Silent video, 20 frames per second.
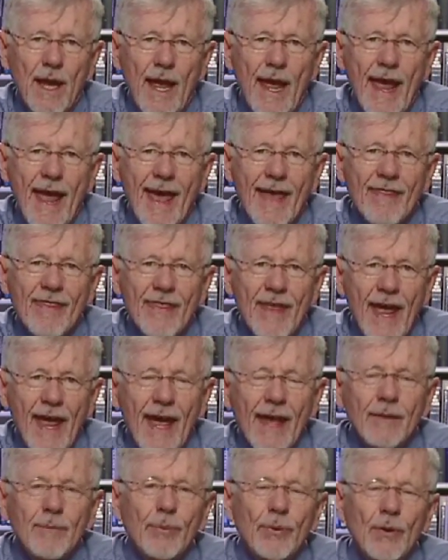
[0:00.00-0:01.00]
And
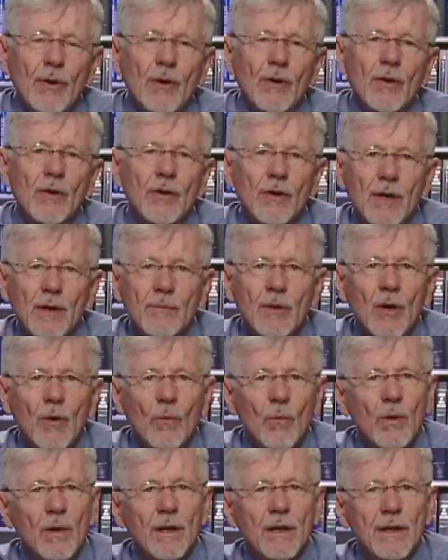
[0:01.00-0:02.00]
that program
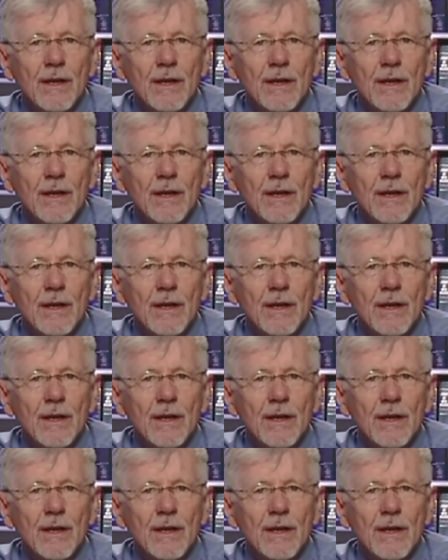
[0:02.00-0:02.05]
will